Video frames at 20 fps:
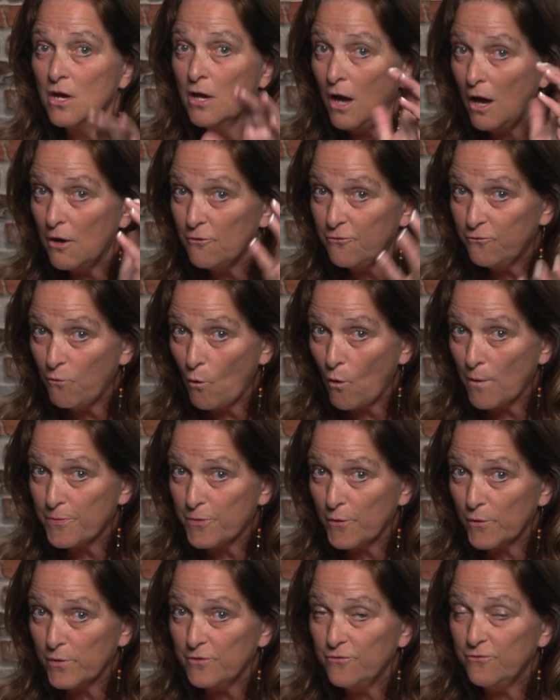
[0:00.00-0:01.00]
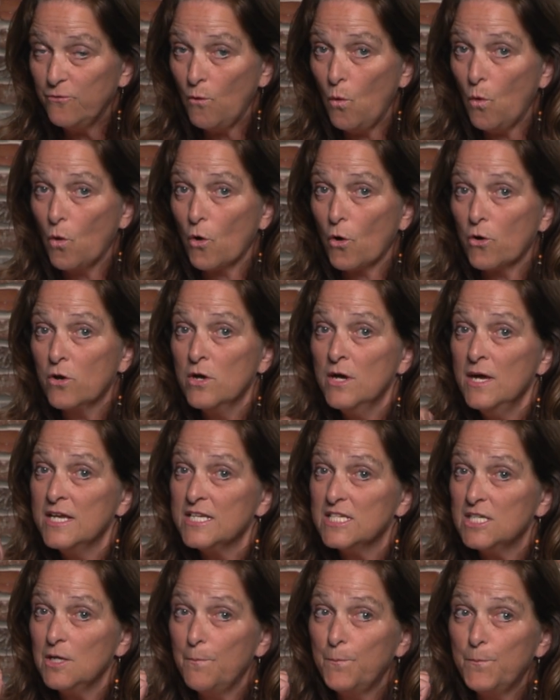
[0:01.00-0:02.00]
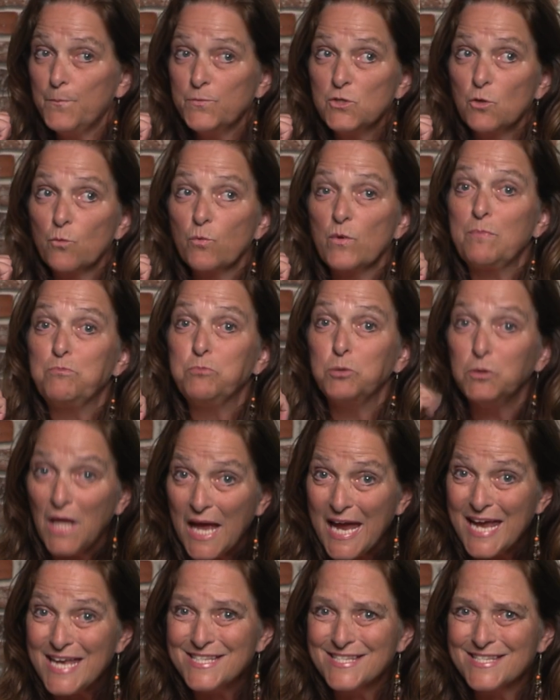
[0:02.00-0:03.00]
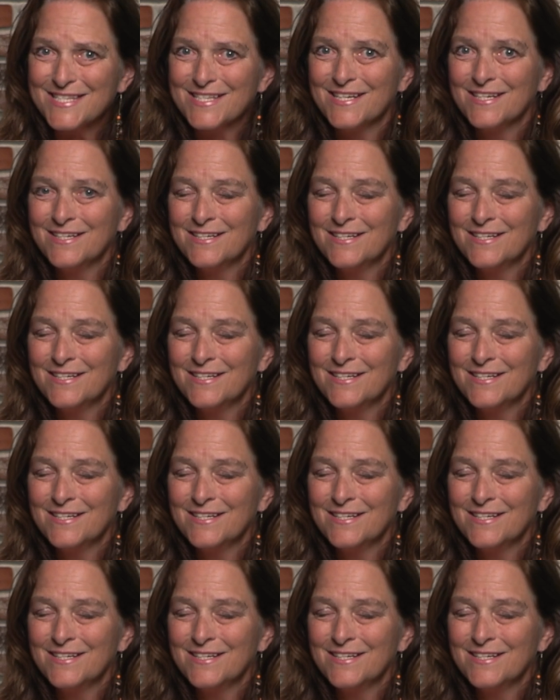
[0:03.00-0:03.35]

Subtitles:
of Form 34 to replace